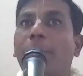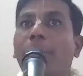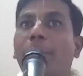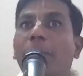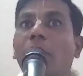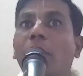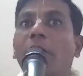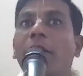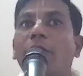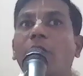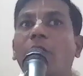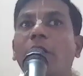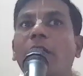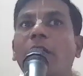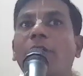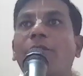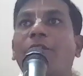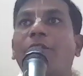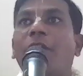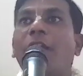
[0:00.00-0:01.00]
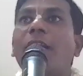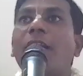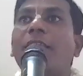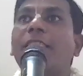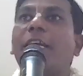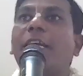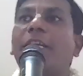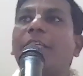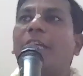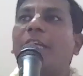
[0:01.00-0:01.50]
A pure devotee
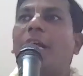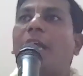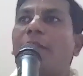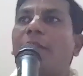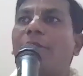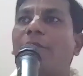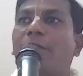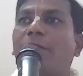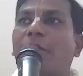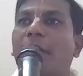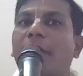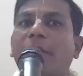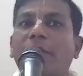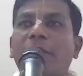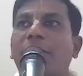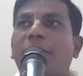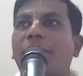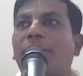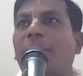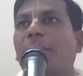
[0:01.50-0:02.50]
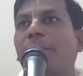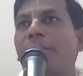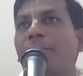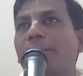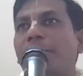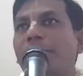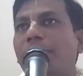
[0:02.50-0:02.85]
feels Krishna everywhere in this way.